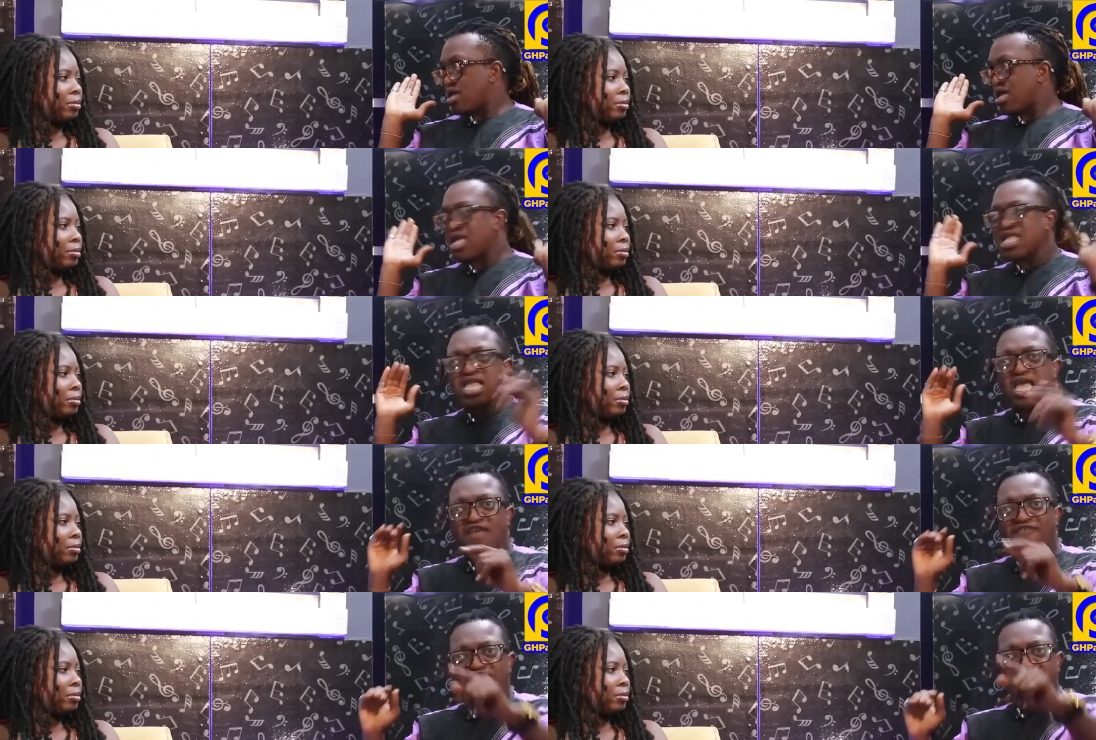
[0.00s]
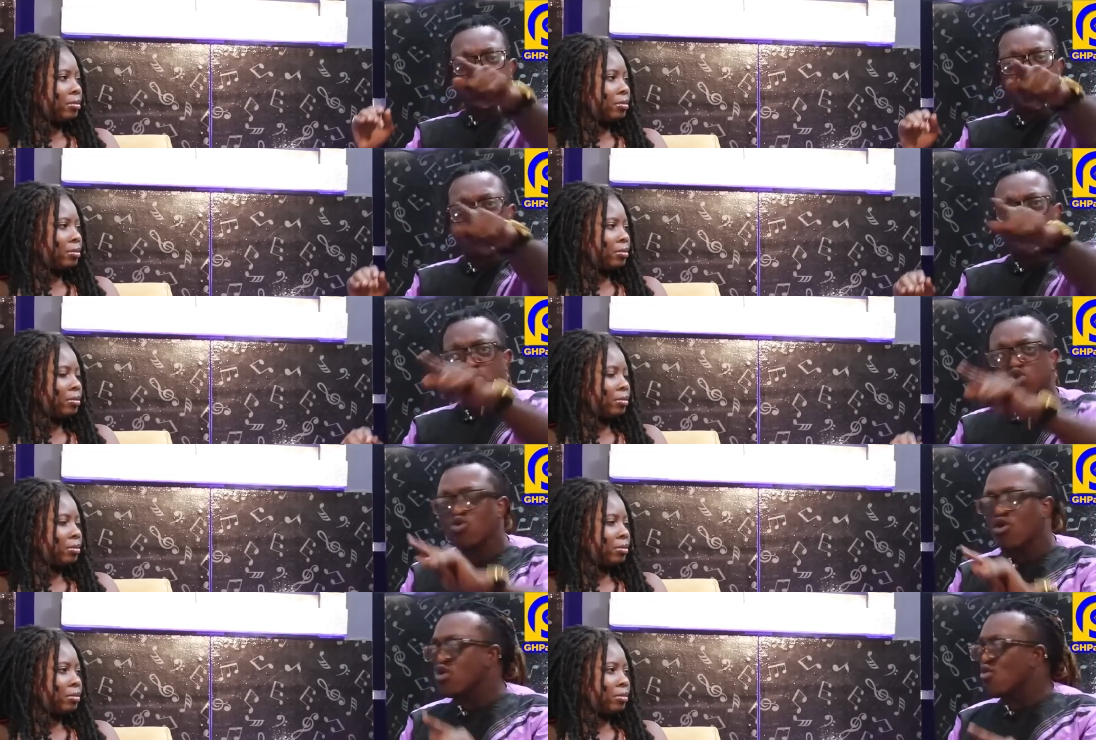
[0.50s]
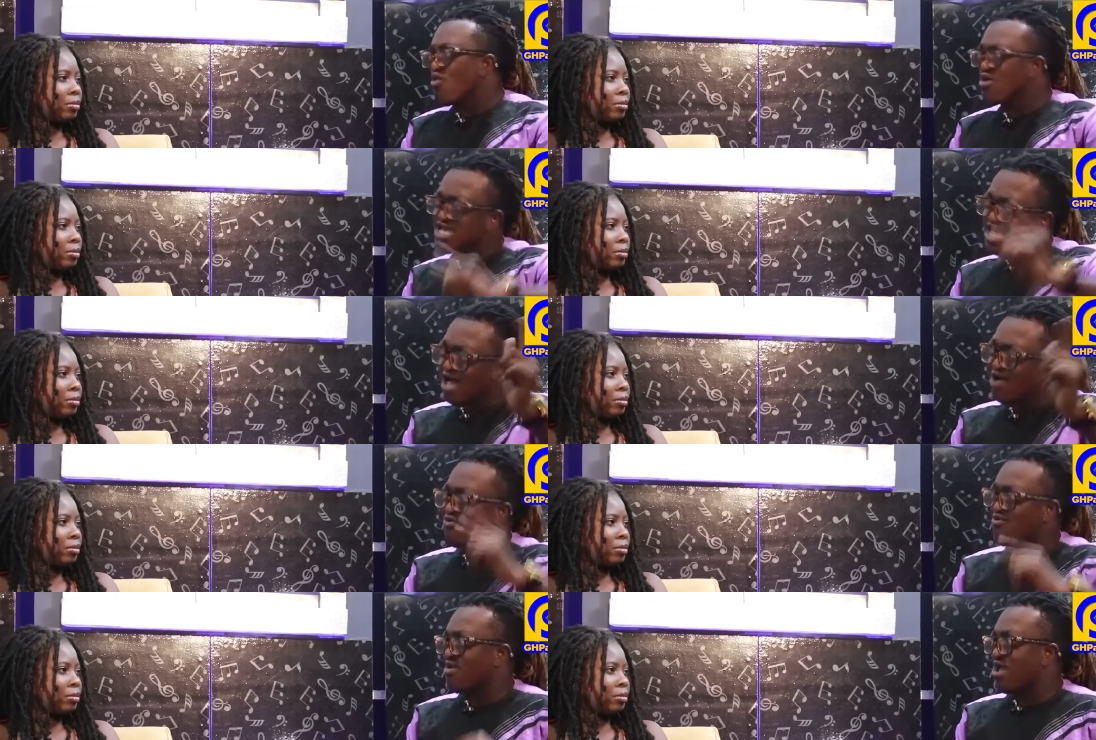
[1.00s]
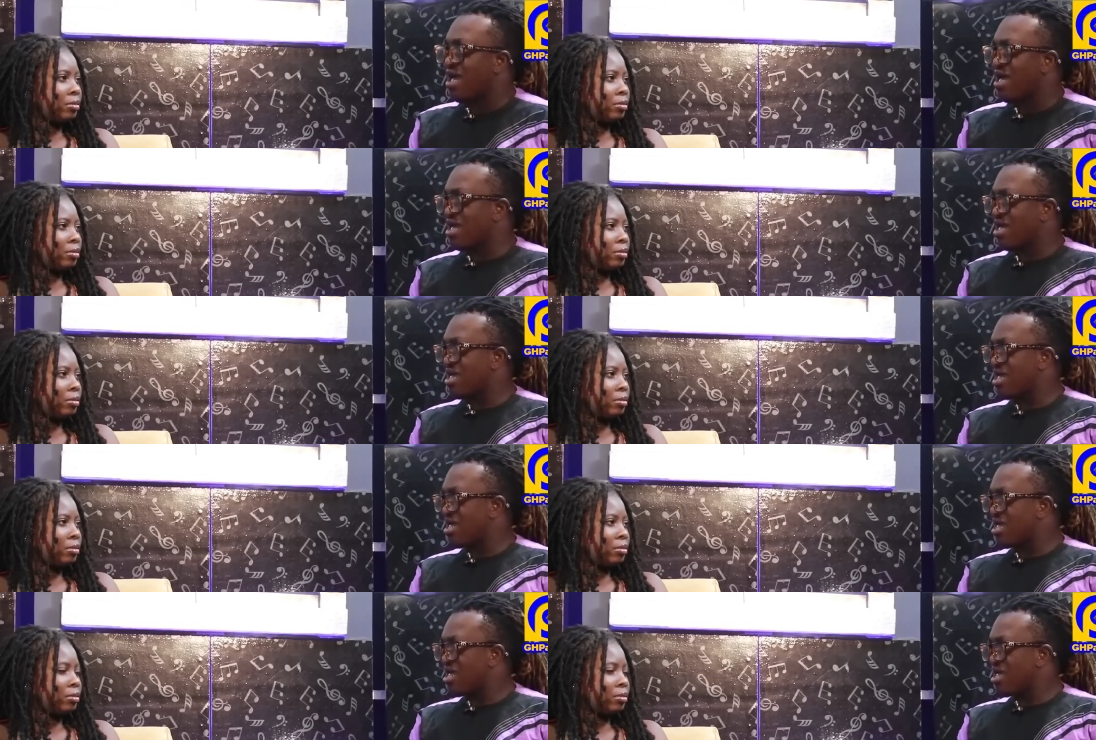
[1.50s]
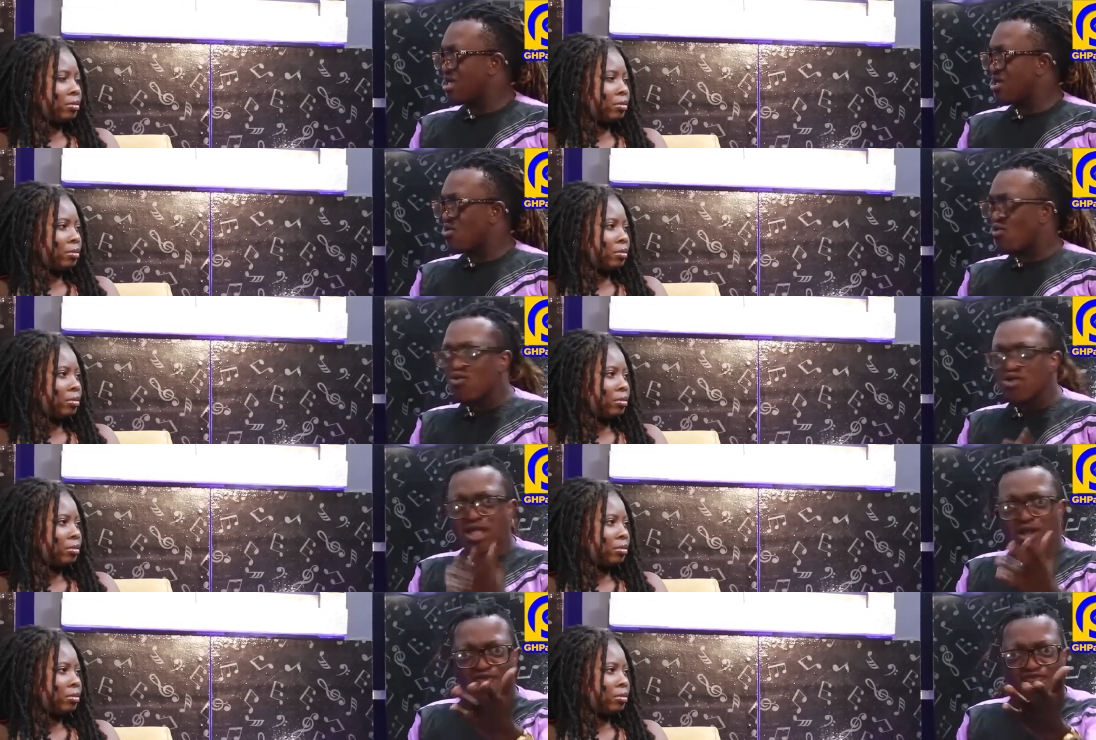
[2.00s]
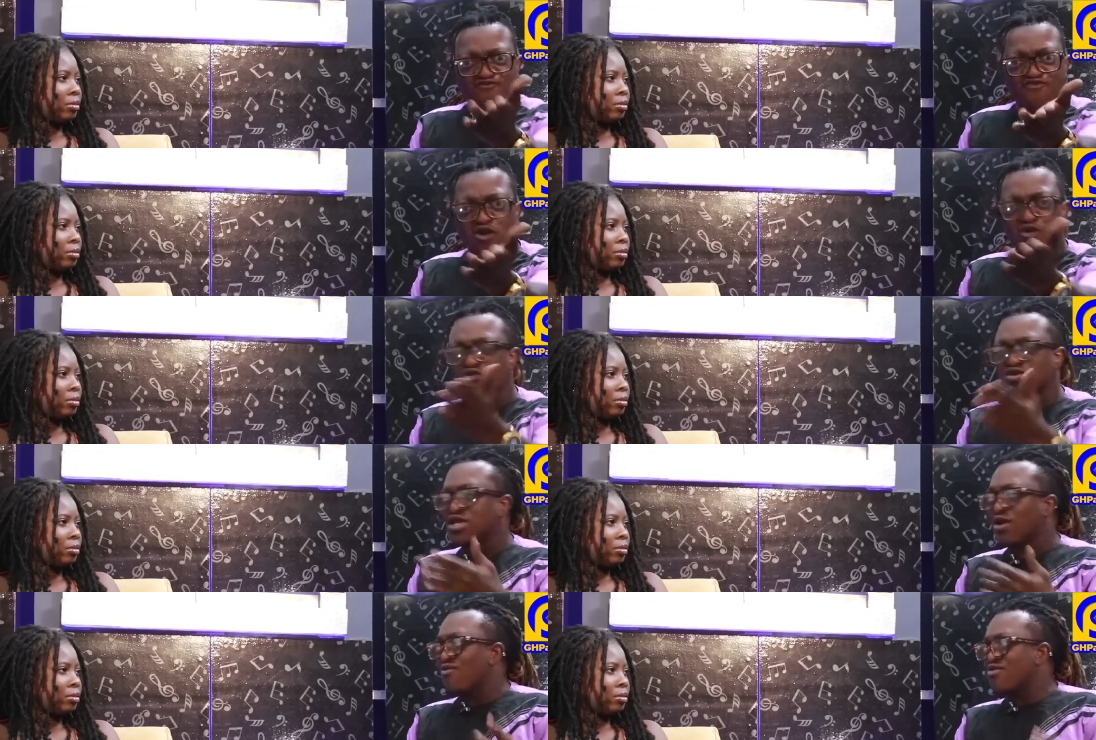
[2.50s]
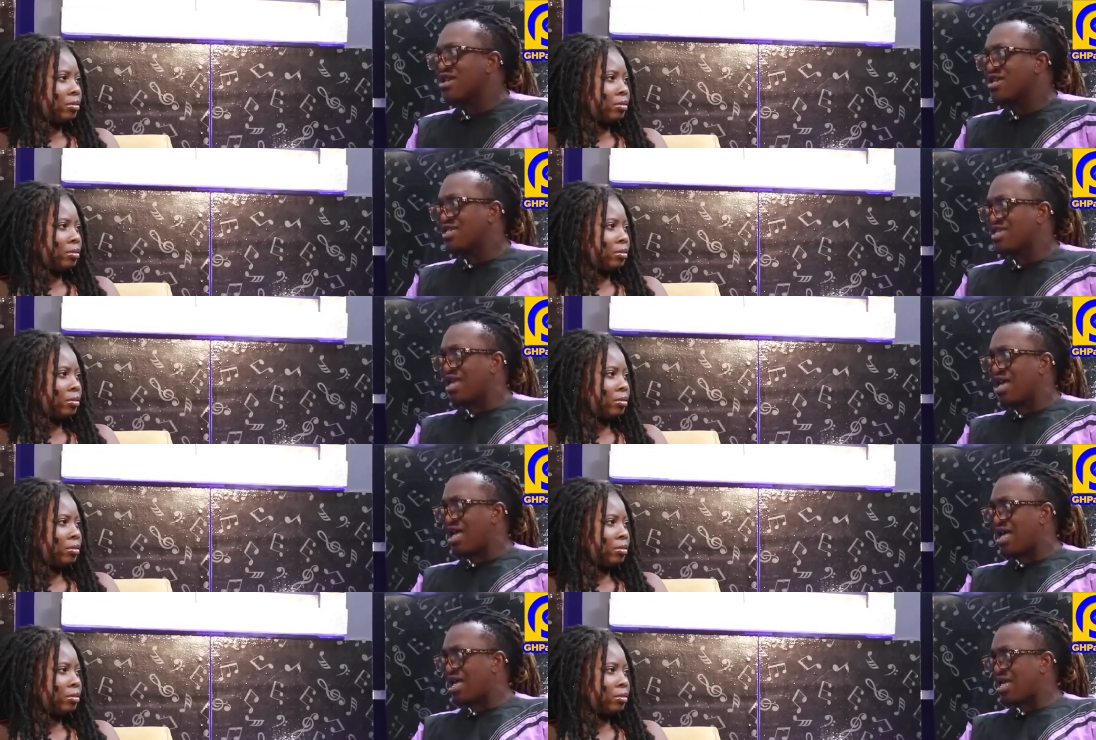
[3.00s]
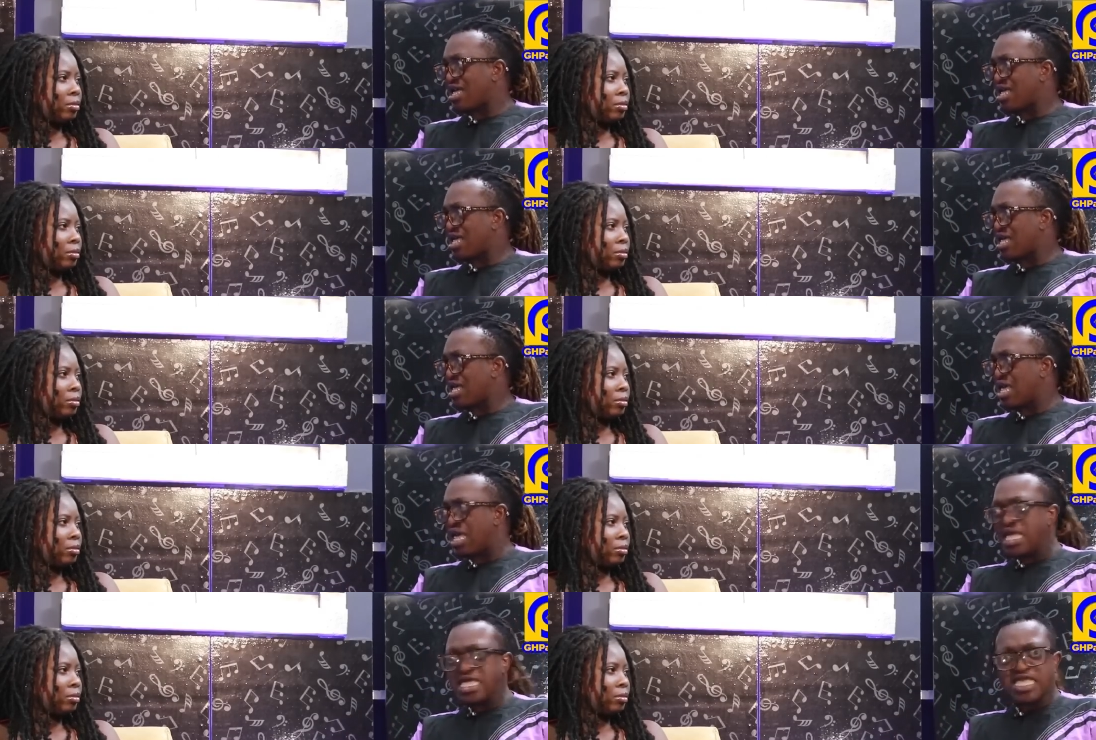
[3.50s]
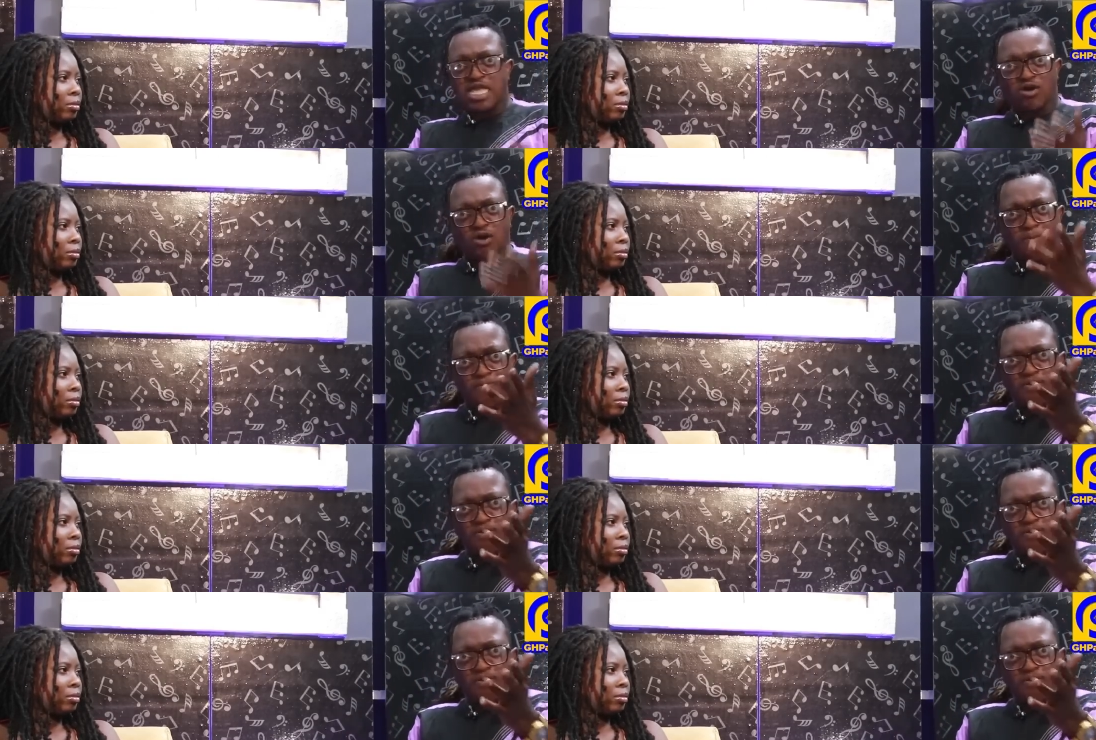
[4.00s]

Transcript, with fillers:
Speaker 1: And if you out to one yakuna, one of France are a star, then go